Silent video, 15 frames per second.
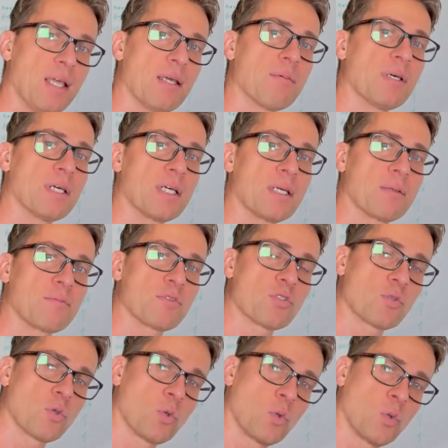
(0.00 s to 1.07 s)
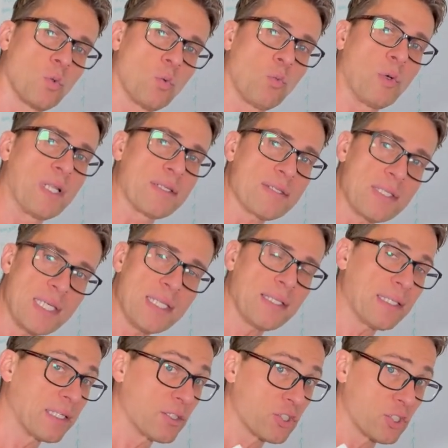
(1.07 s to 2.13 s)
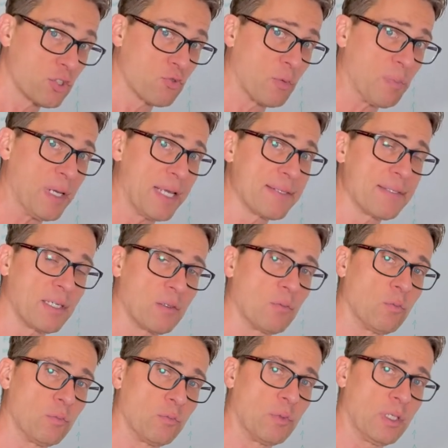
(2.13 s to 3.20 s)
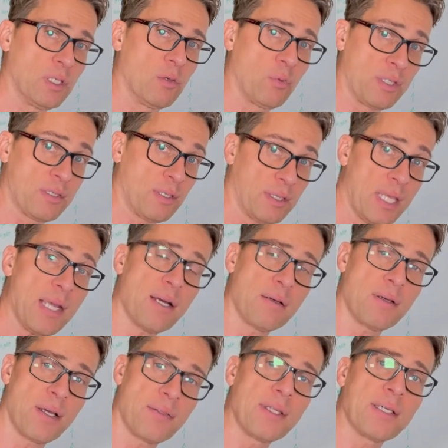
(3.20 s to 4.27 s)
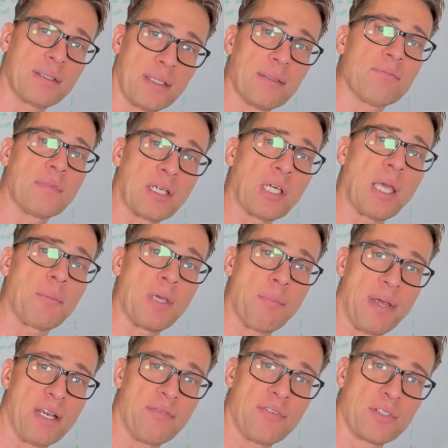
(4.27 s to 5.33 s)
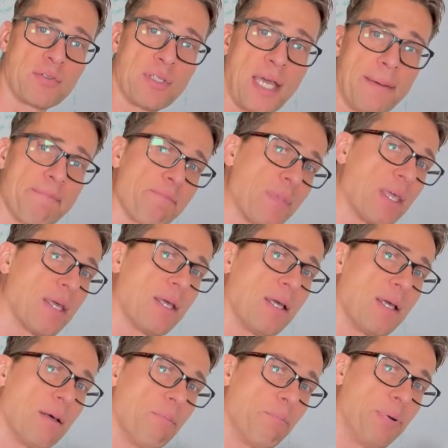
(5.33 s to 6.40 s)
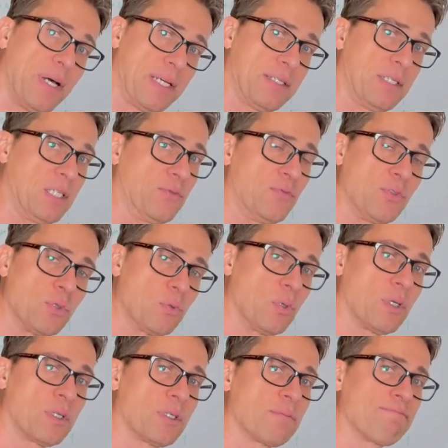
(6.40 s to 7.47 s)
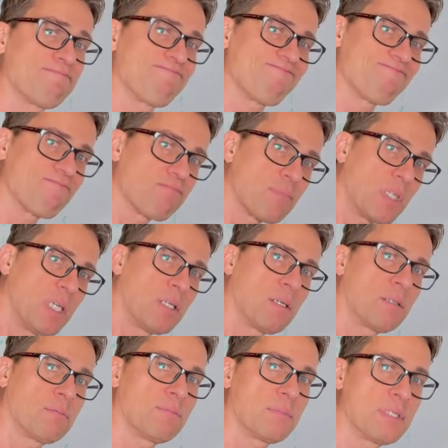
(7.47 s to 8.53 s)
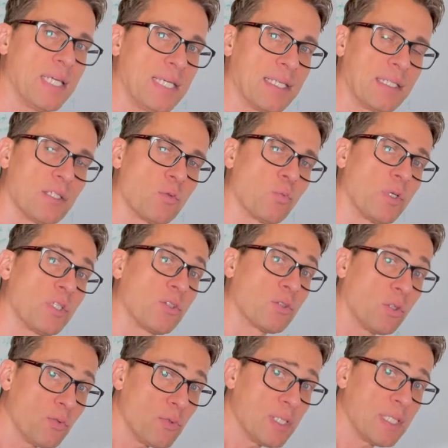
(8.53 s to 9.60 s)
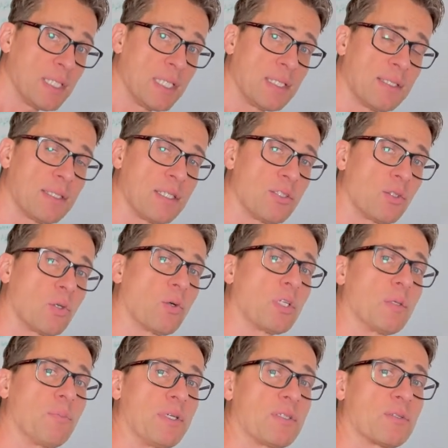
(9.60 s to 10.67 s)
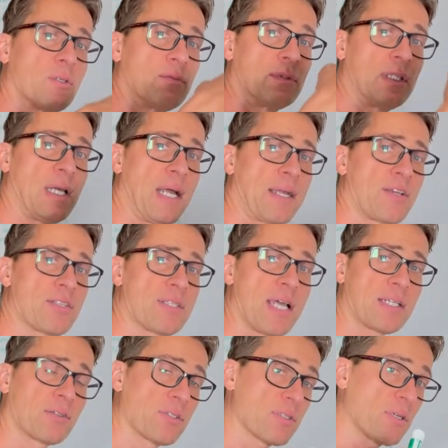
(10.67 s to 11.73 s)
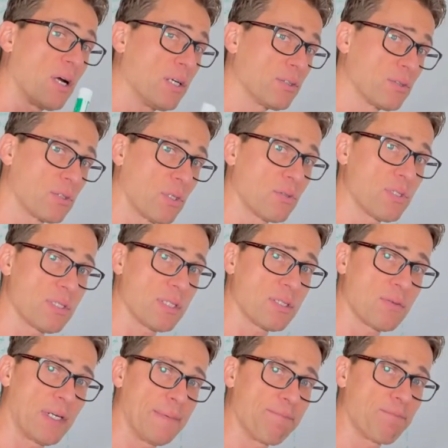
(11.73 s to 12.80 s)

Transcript: Um, so when it's needed and it's just replacing uh, what's not there, I think that there can be a benefit to that. But if you are, you know, taking it when you don't really need it and you go in a bit on the higher side, because it's hard to dose this, right?